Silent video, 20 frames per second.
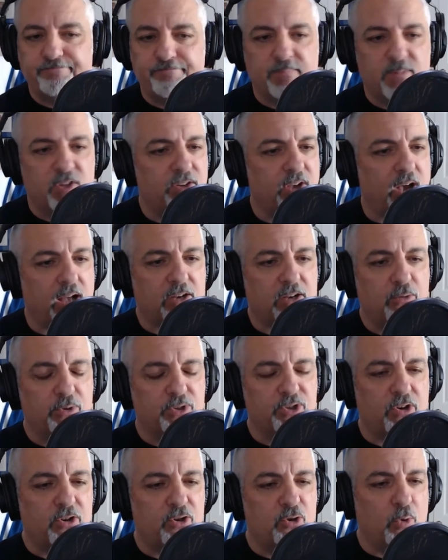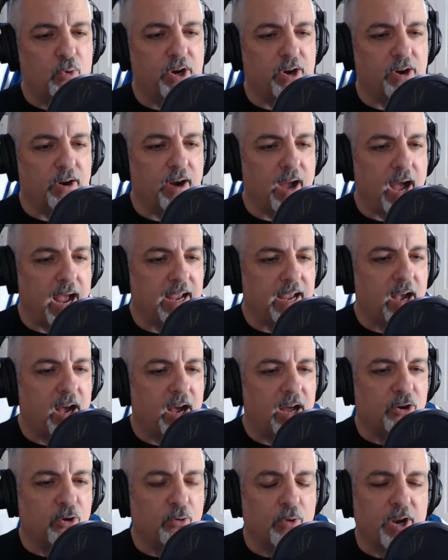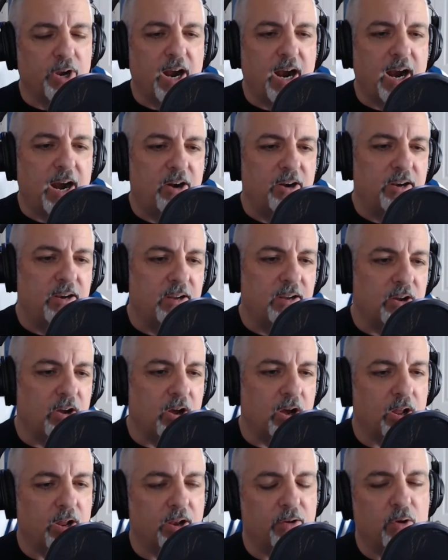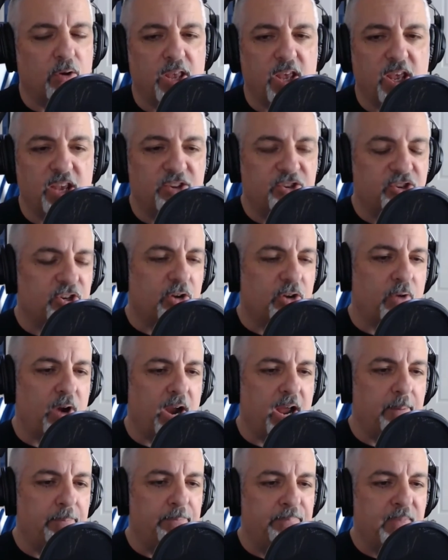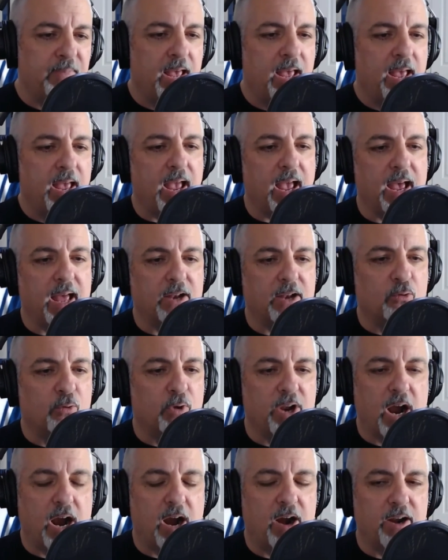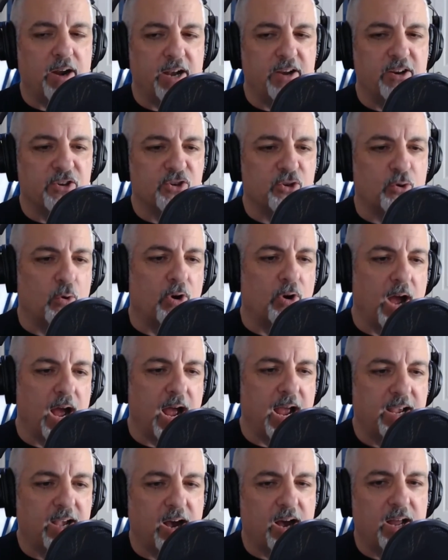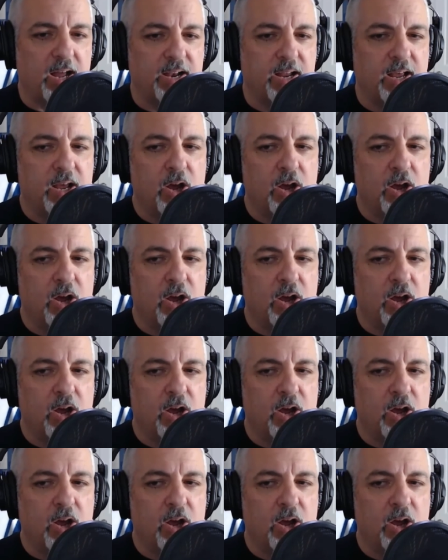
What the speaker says: Talk to us on Twitter, Icon Gridiron, on Instagram at Gridiron_Icon.